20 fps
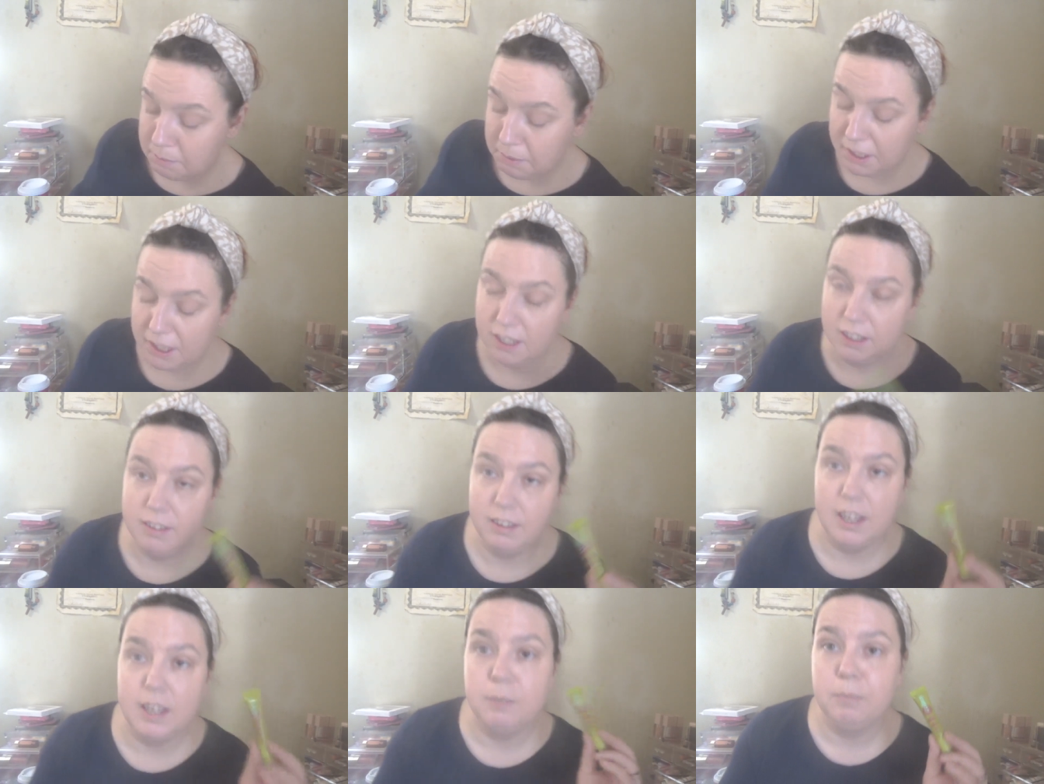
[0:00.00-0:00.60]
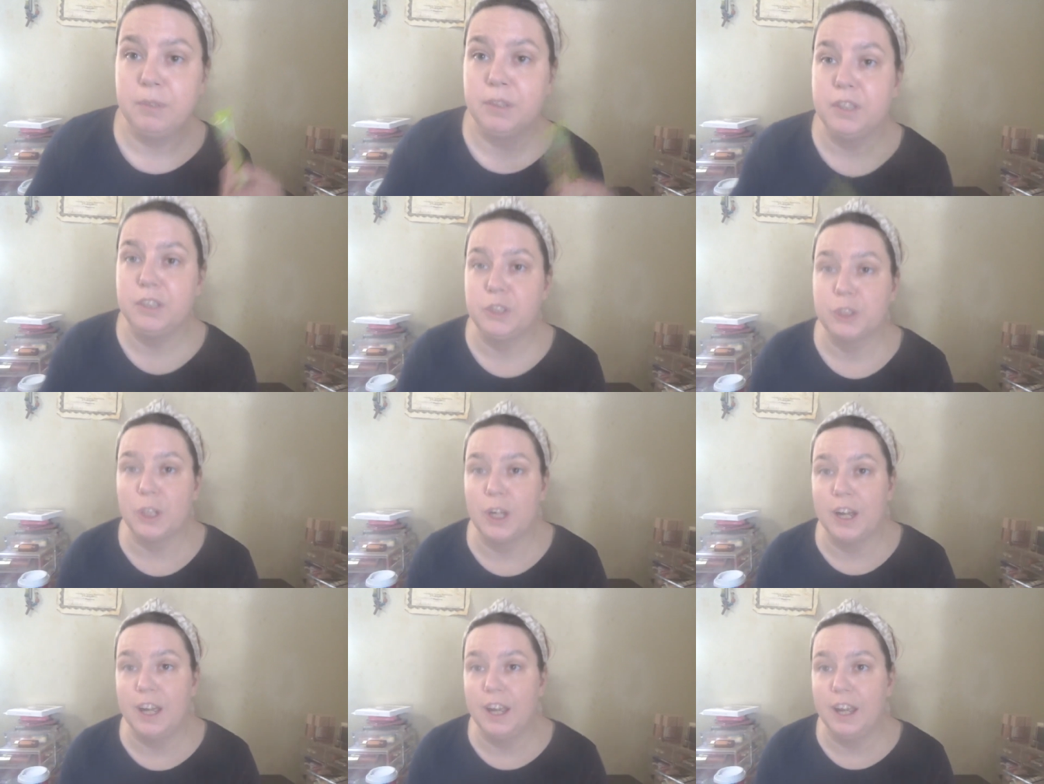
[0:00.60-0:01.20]
because I am going to
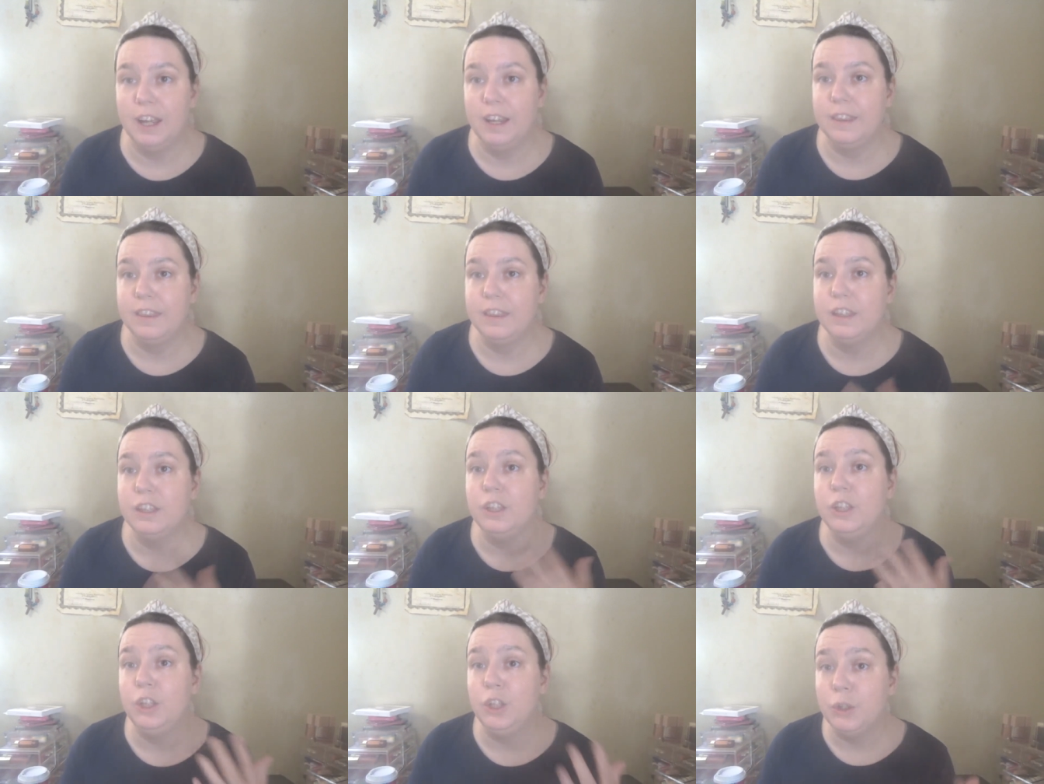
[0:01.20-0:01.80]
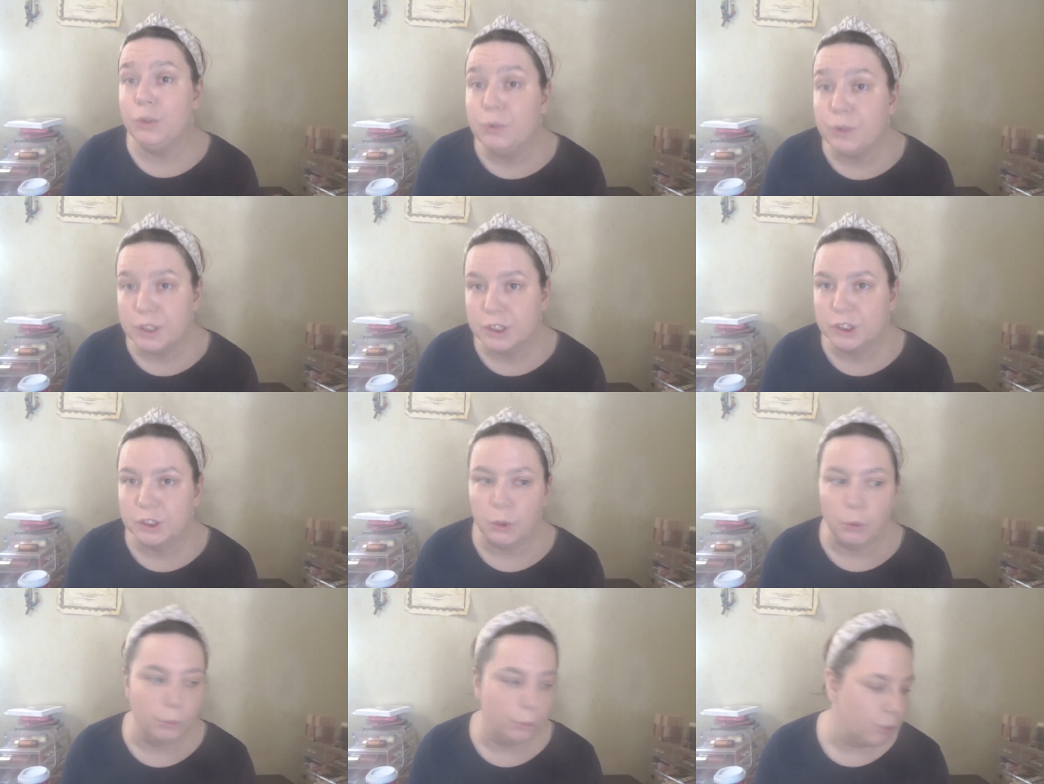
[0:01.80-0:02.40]
try the
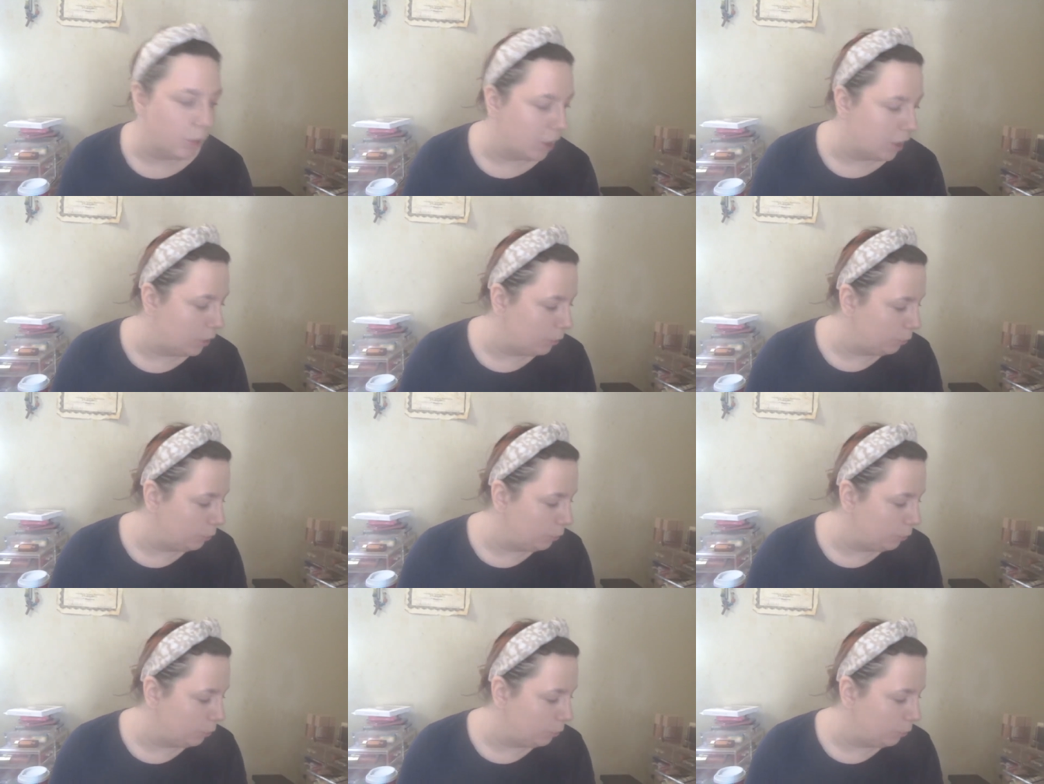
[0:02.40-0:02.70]
newish one